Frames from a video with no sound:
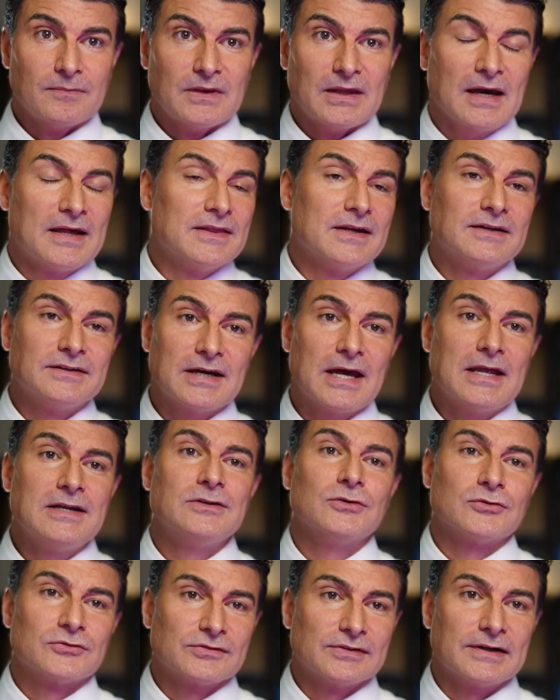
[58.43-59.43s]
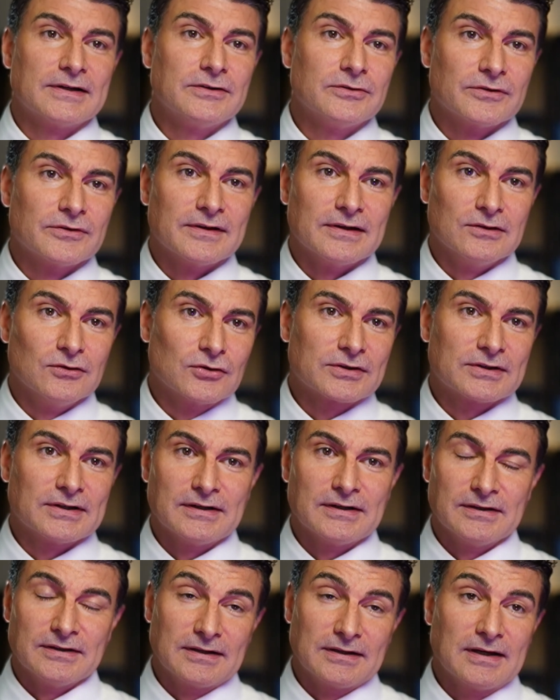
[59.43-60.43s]
And then 10 years later, they looked
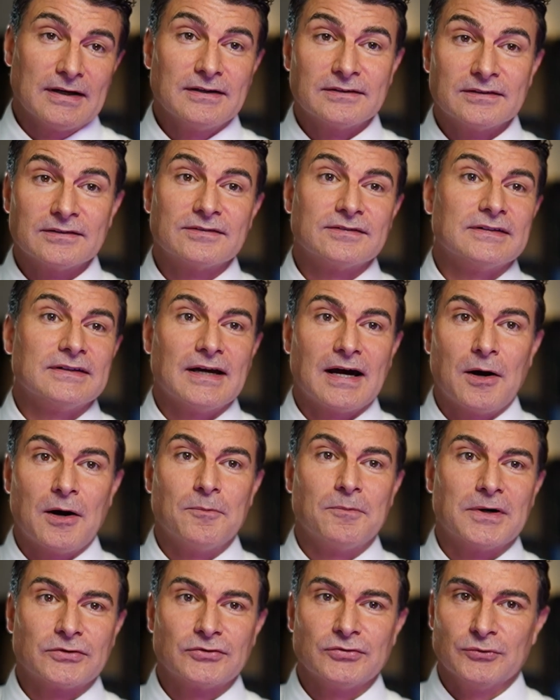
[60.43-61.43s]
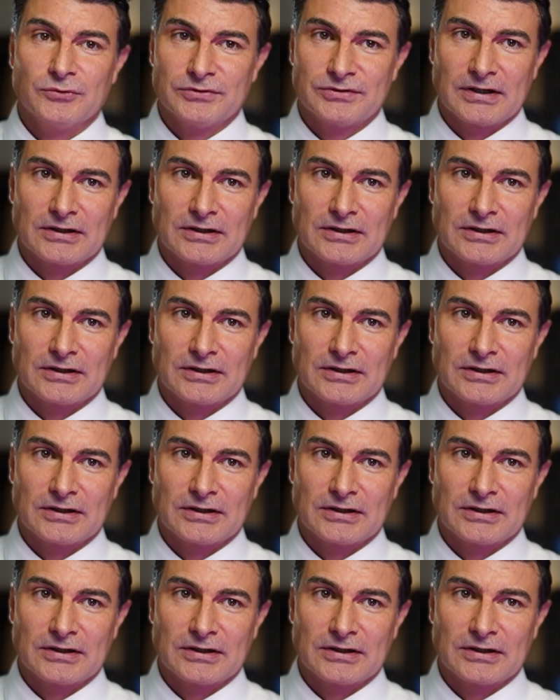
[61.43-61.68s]
at it again to see how much it was